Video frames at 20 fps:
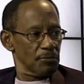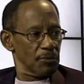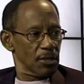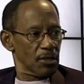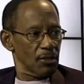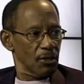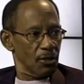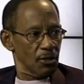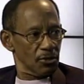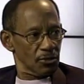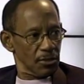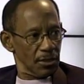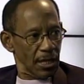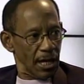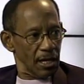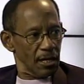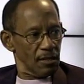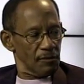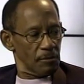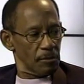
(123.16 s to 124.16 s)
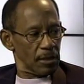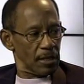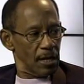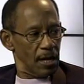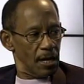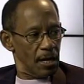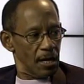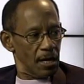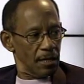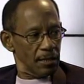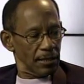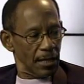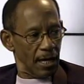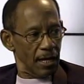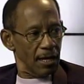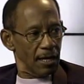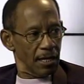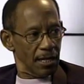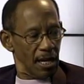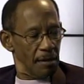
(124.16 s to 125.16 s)
because a lot of them are
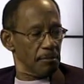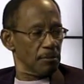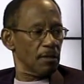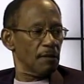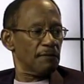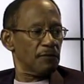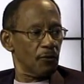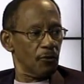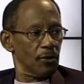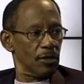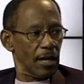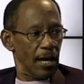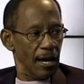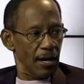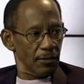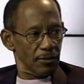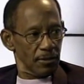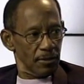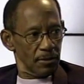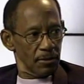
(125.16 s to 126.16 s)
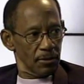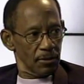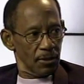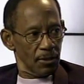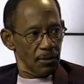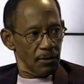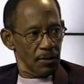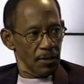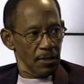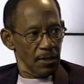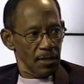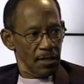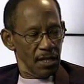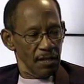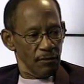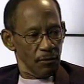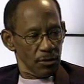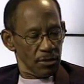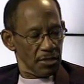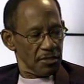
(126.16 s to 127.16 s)
not unable to afford housing. You know,
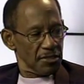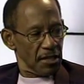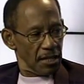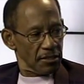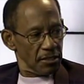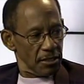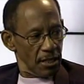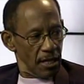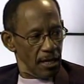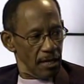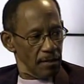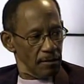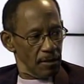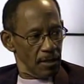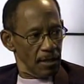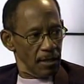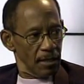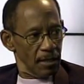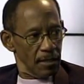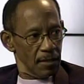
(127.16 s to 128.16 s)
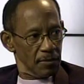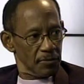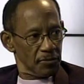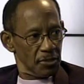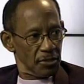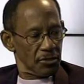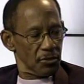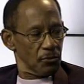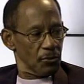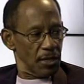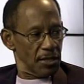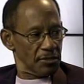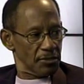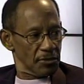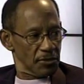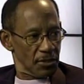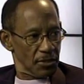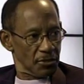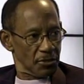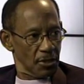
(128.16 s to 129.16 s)
even with the Section 8 uh,
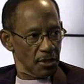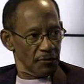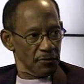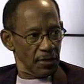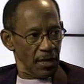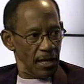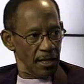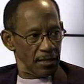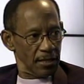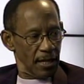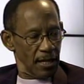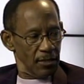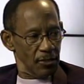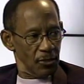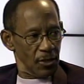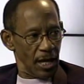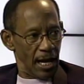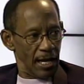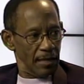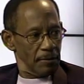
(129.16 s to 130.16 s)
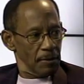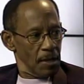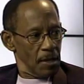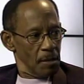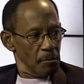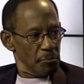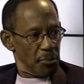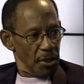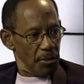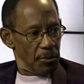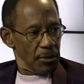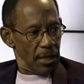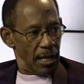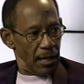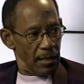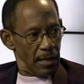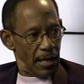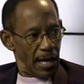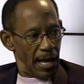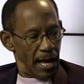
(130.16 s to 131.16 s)
situations and stuff like that, you got people
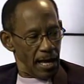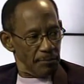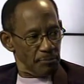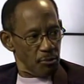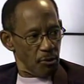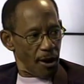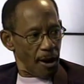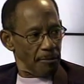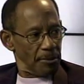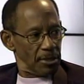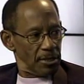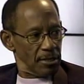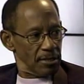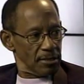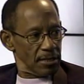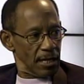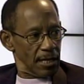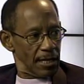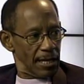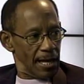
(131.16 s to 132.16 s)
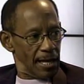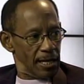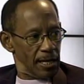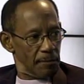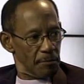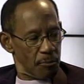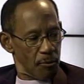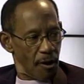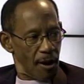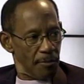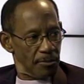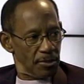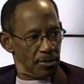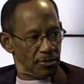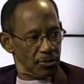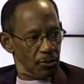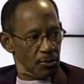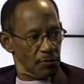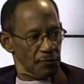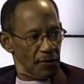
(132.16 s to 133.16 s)
that had properties that had their property
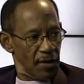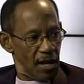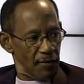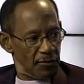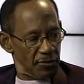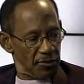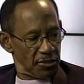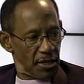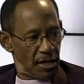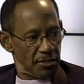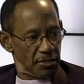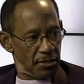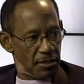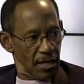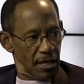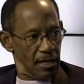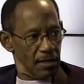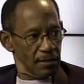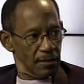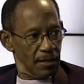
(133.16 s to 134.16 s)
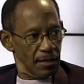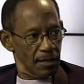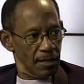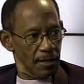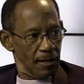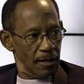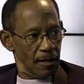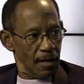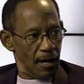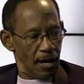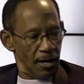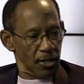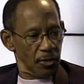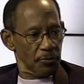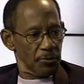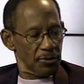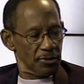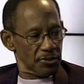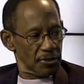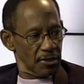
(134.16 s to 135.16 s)
certified for Section 8 uh,
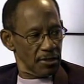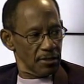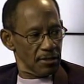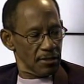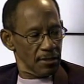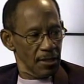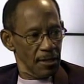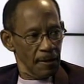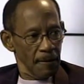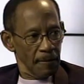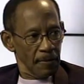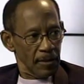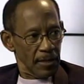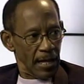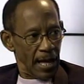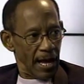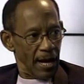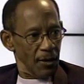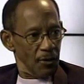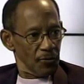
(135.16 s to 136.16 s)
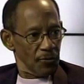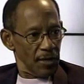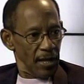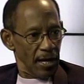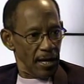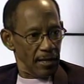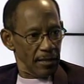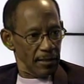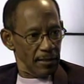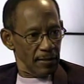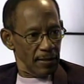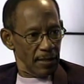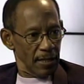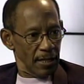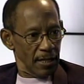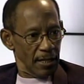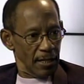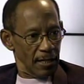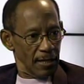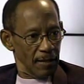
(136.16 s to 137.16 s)
occupancies. Now that
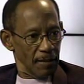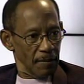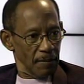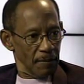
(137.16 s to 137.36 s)
uh,